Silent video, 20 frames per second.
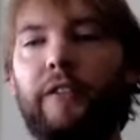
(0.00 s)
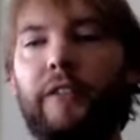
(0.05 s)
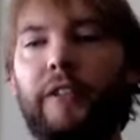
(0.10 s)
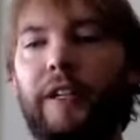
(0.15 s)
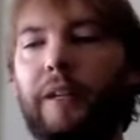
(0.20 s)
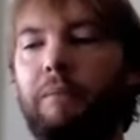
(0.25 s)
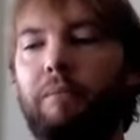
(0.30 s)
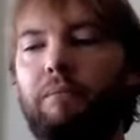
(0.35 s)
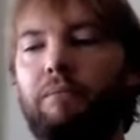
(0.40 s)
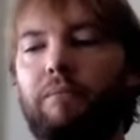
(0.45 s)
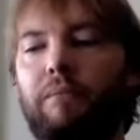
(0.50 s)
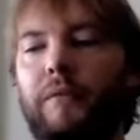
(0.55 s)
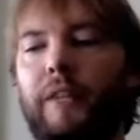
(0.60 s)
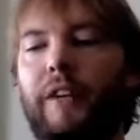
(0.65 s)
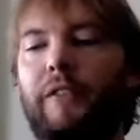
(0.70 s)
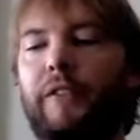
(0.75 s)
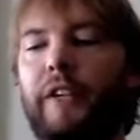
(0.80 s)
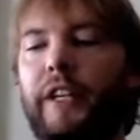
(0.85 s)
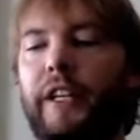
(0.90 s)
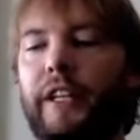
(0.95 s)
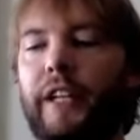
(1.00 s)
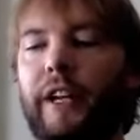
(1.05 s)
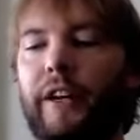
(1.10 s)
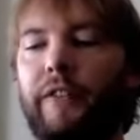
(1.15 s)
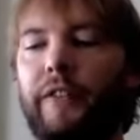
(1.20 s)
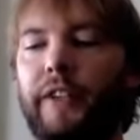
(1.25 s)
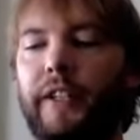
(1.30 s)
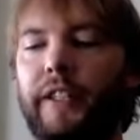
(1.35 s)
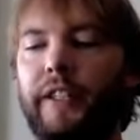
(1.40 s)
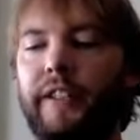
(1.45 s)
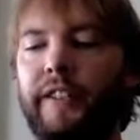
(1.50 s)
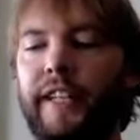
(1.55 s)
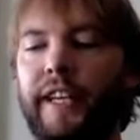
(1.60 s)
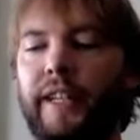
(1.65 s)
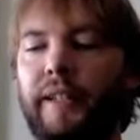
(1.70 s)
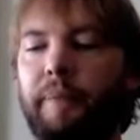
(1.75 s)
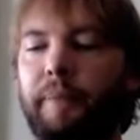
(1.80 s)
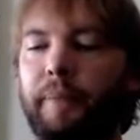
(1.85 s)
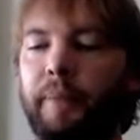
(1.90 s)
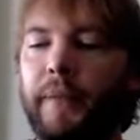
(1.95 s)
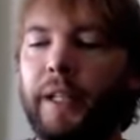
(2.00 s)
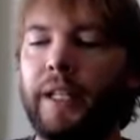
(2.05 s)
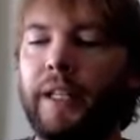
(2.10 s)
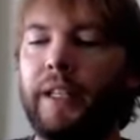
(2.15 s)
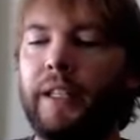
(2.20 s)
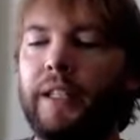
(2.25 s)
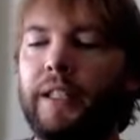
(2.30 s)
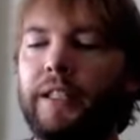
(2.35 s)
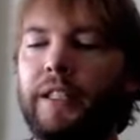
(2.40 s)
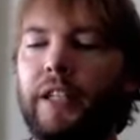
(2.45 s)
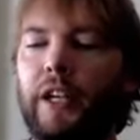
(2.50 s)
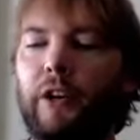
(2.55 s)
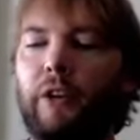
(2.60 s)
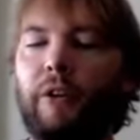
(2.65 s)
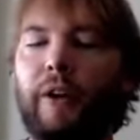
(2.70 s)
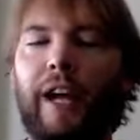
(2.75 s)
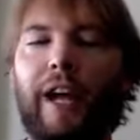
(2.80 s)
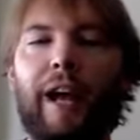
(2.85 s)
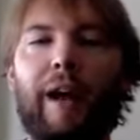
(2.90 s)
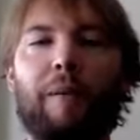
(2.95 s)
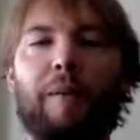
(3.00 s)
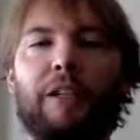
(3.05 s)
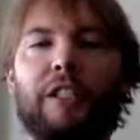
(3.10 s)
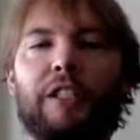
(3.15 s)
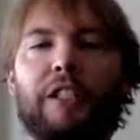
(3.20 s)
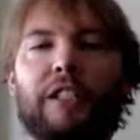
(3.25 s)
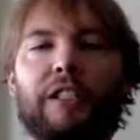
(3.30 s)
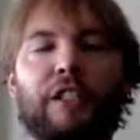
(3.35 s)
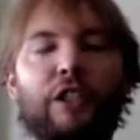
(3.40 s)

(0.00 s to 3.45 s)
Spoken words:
I'm very confident of that. So how much does it